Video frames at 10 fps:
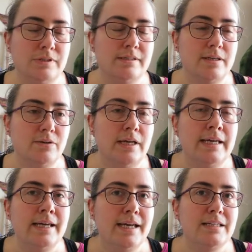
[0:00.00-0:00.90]
So
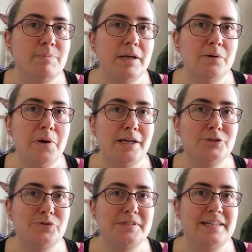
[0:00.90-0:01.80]
it's been quite
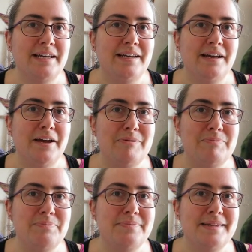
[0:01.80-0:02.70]

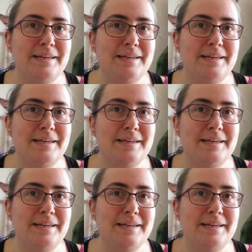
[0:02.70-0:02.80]
interesting.